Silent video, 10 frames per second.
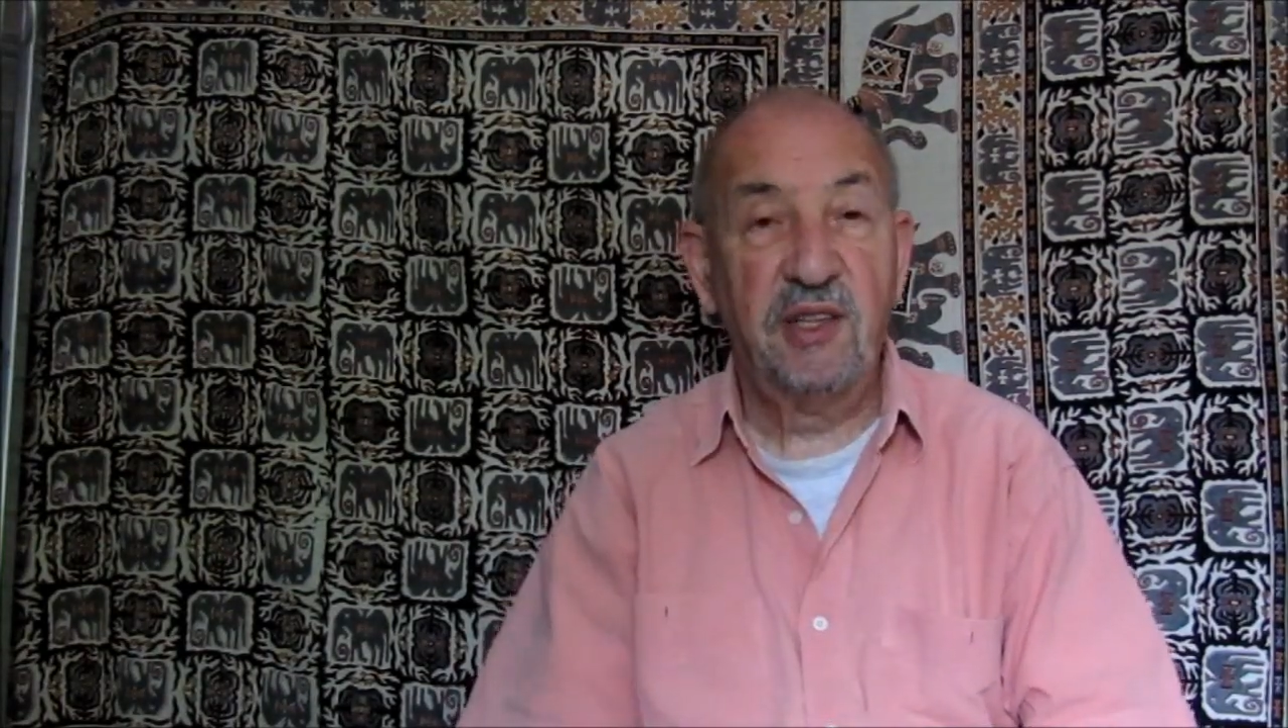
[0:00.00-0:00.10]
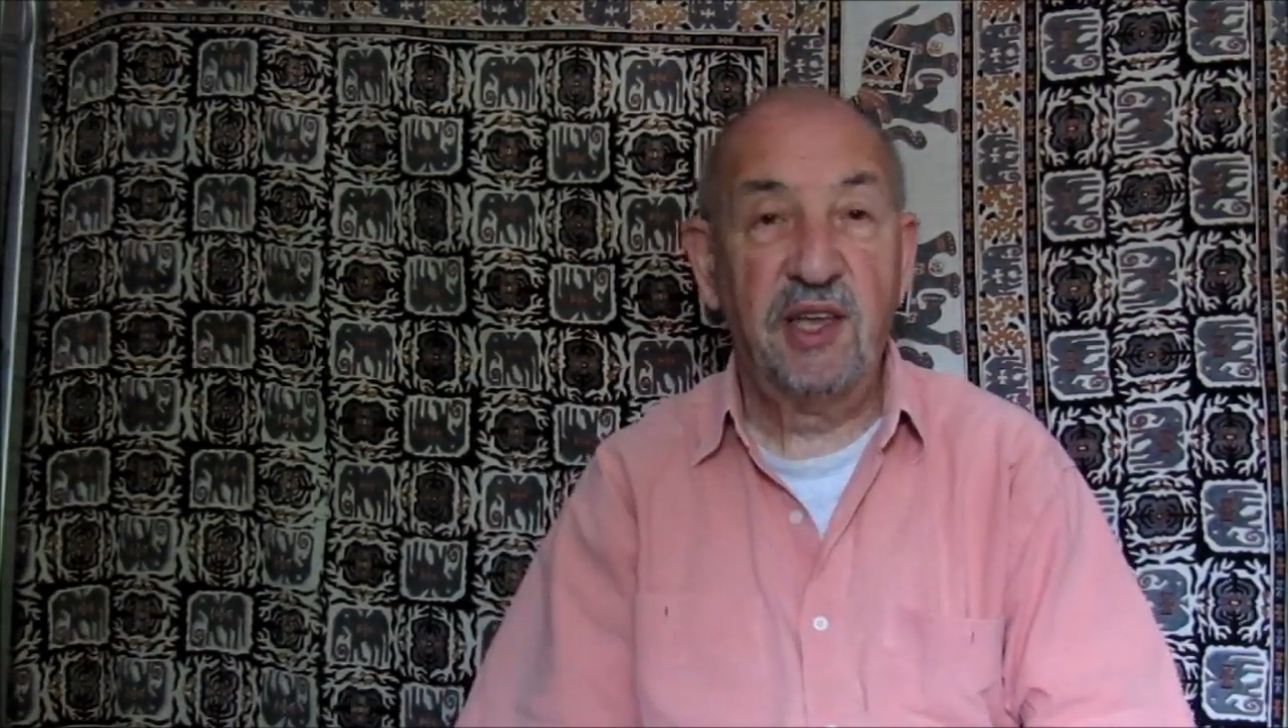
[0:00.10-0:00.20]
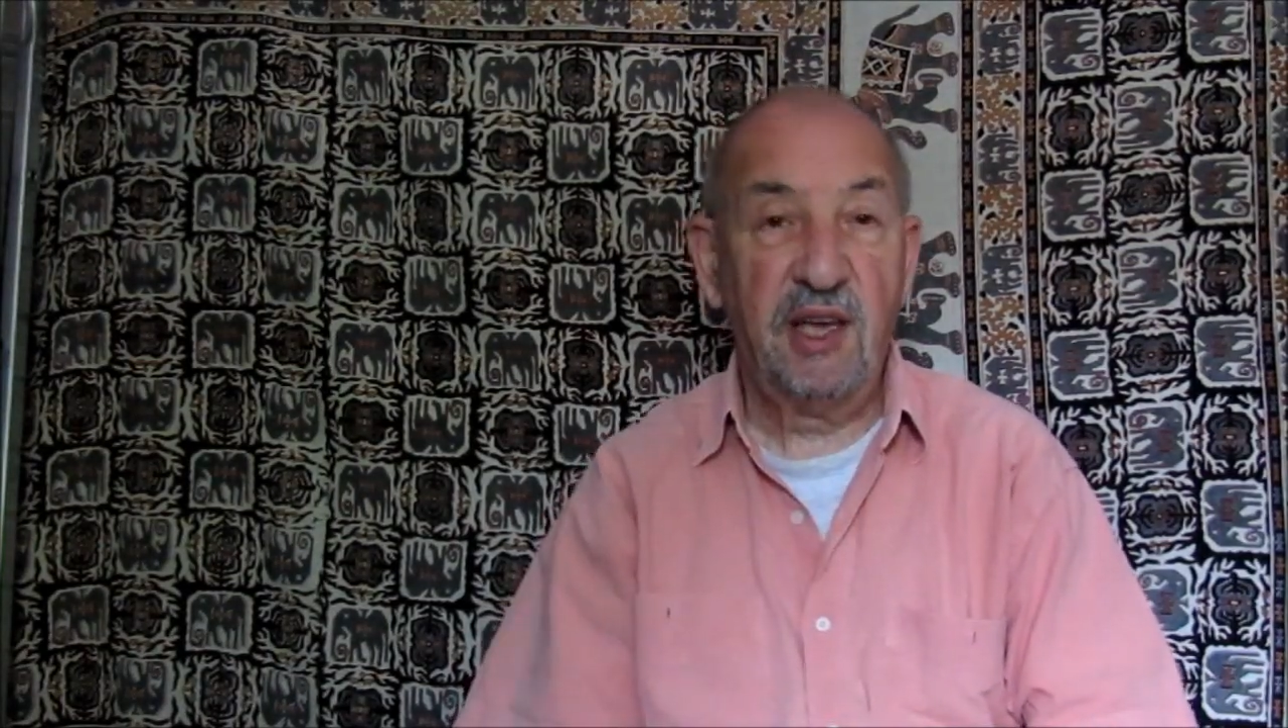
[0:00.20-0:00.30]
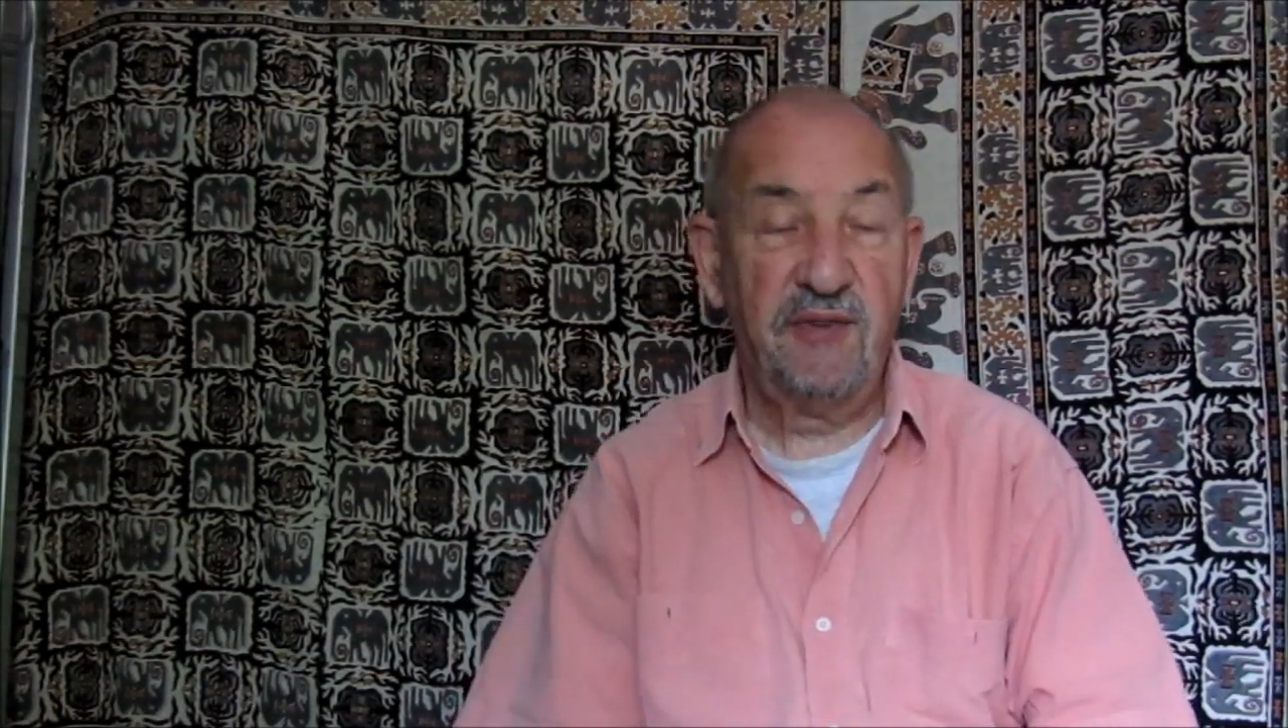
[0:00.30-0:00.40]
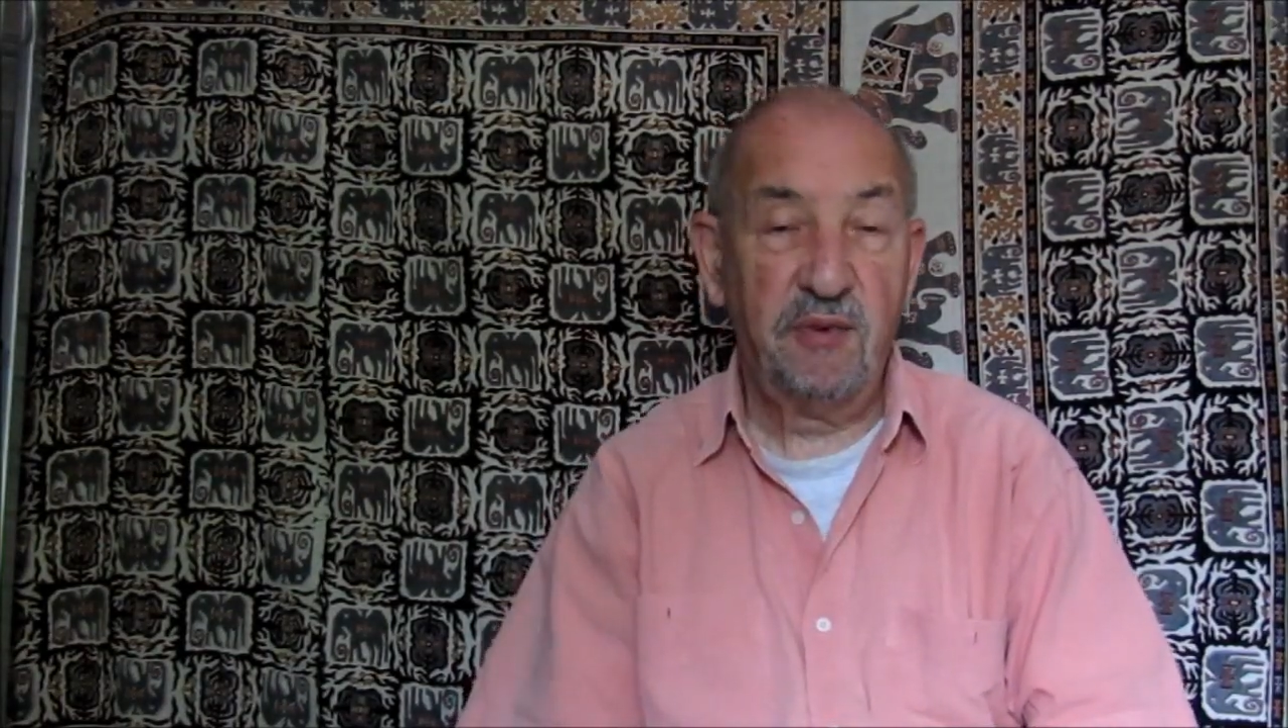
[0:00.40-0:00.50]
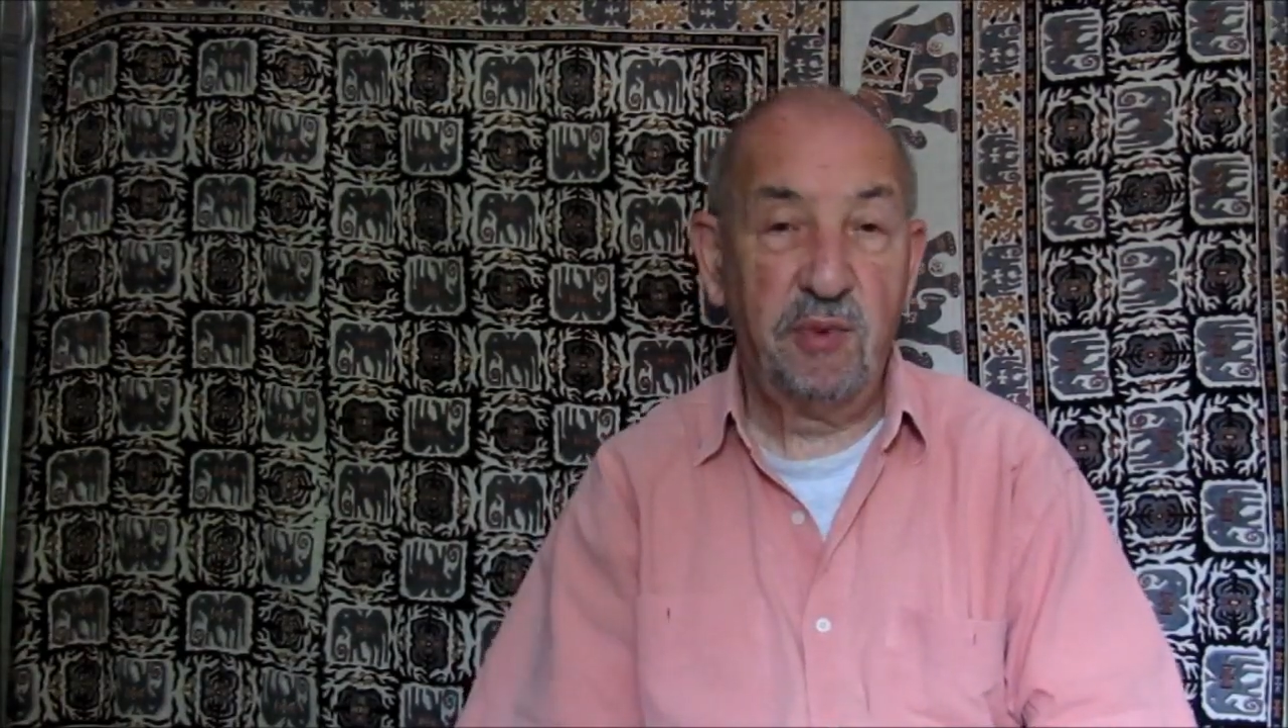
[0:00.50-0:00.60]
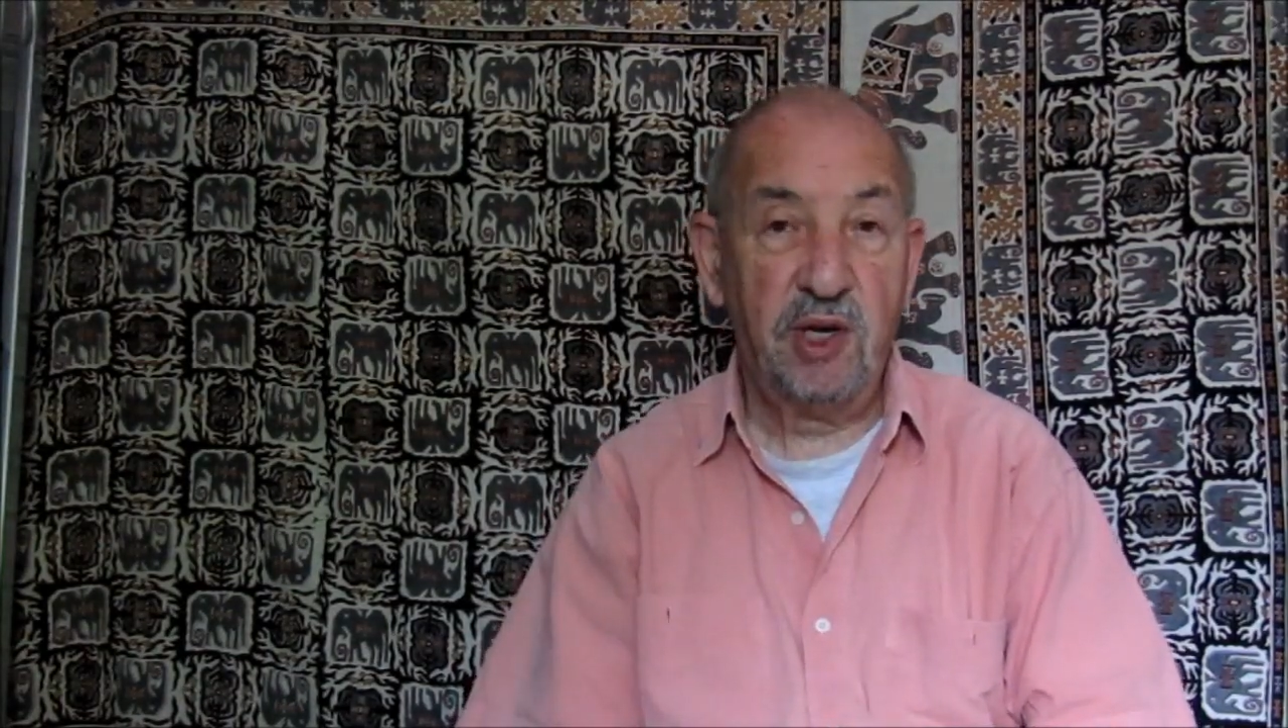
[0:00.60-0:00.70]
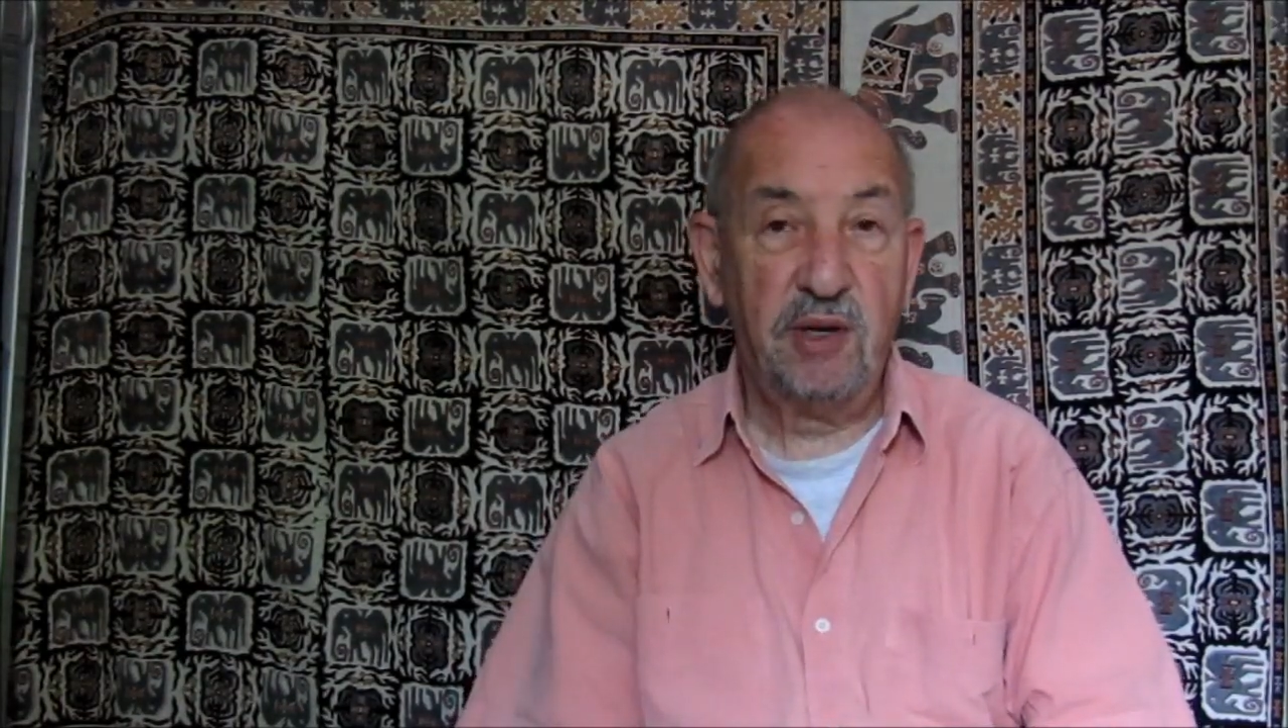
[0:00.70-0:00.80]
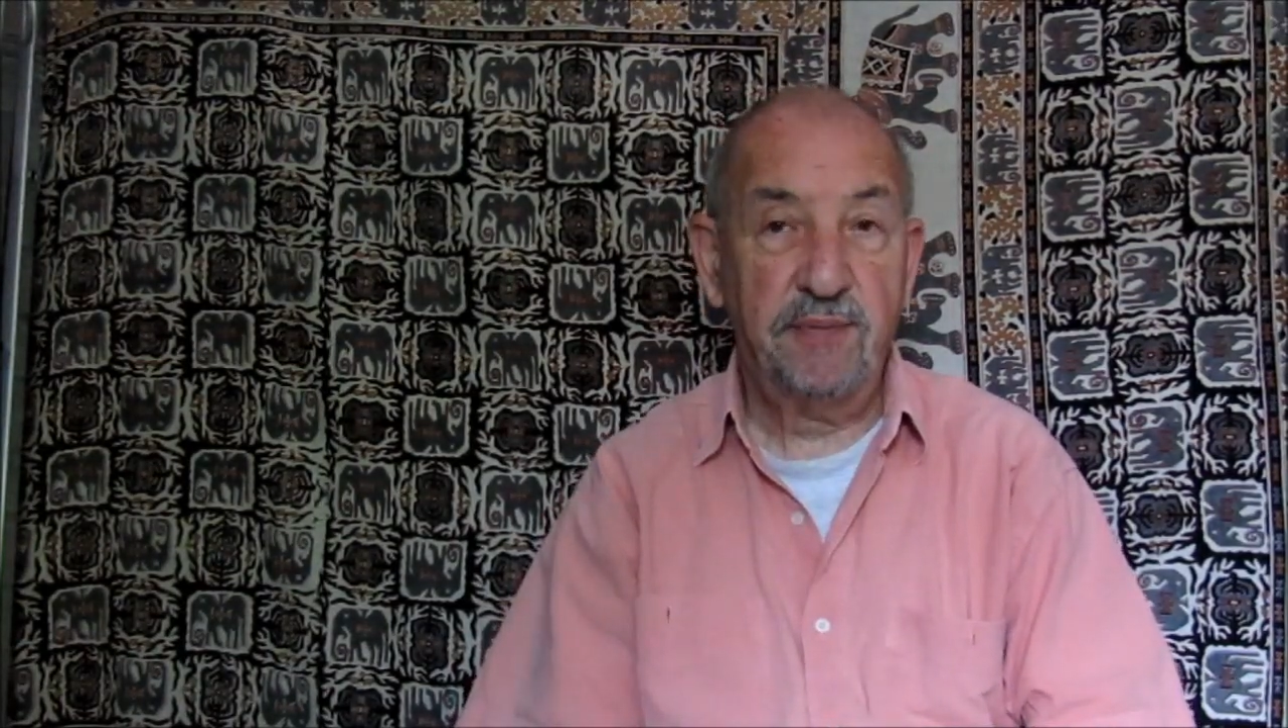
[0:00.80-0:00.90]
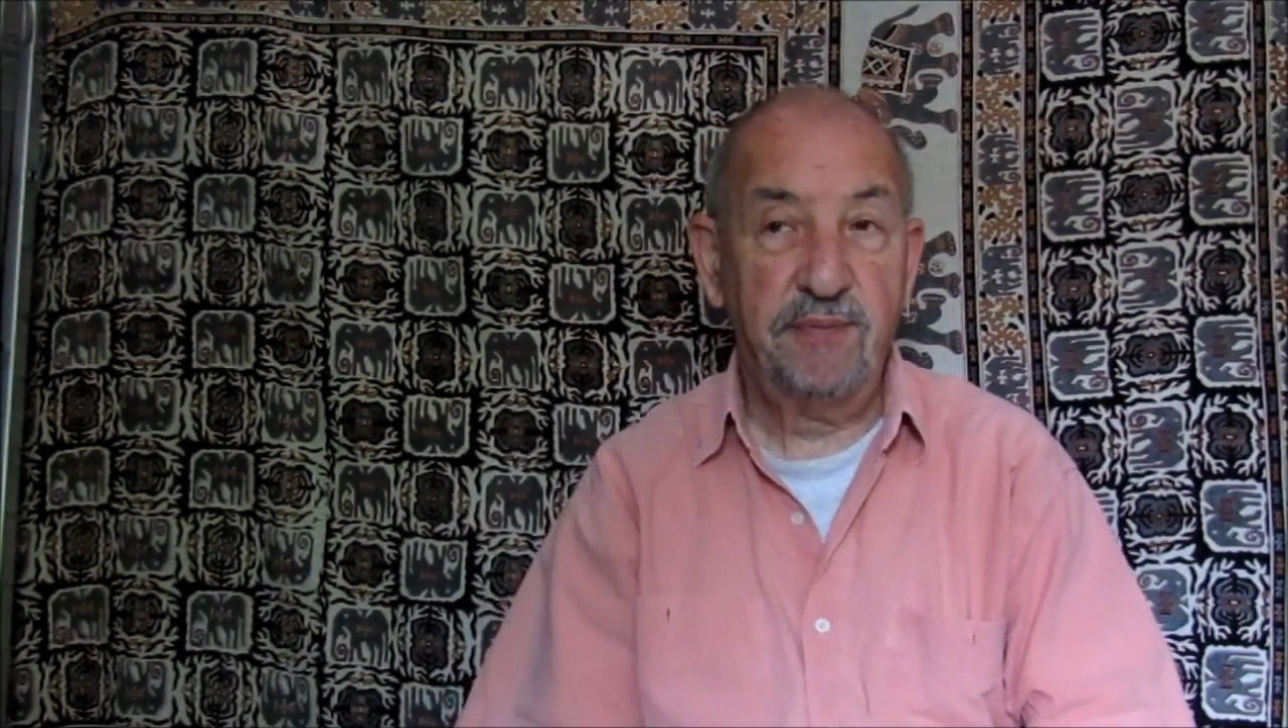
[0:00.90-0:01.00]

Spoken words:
they ever were.